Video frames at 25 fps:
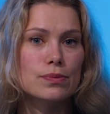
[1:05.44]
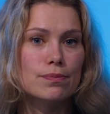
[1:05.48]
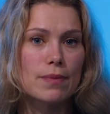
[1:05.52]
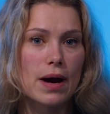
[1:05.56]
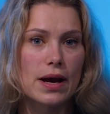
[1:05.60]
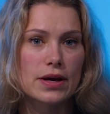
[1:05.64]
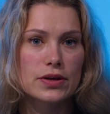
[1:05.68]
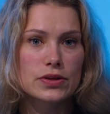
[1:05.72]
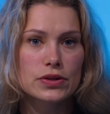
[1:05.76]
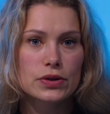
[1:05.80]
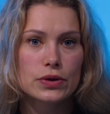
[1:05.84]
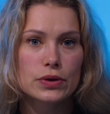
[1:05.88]

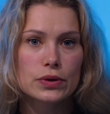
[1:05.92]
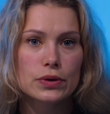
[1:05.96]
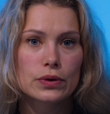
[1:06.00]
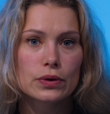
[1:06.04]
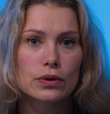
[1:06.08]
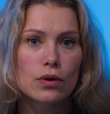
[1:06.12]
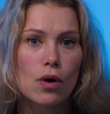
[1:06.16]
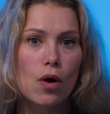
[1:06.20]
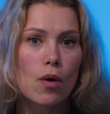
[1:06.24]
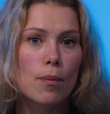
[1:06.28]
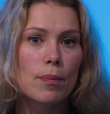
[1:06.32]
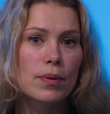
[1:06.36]

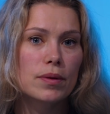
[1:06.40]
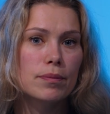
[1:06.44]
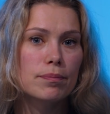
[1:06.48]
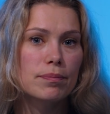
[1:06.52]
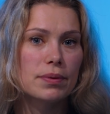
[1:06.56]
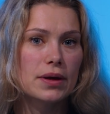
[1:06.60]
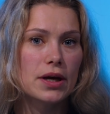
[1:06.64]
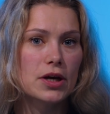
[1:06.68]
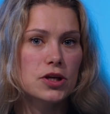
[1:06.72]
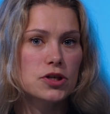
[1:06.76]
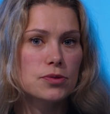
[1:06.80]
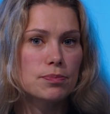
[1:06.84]
MySQL, open
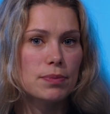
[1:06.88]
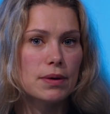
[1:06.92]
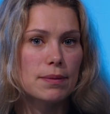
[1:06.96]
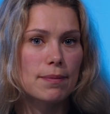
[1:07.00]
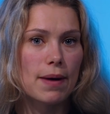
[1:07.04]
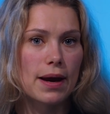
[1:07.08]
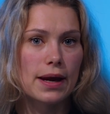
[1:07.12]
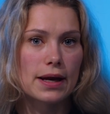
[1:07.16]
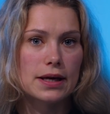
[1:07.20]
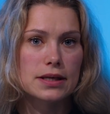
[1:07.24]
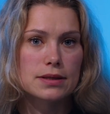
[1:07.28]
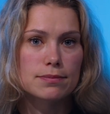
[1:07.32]

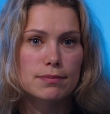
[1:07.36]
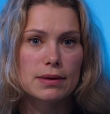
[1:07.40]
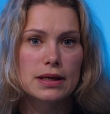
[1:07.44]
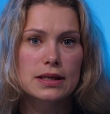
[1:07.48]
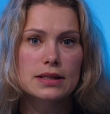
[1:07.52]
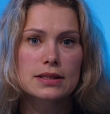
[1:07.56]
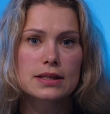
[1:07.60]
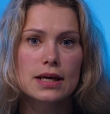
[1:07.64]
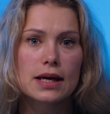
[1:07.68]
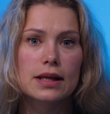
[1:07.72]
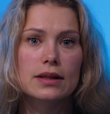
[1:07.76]
phpMyAdmin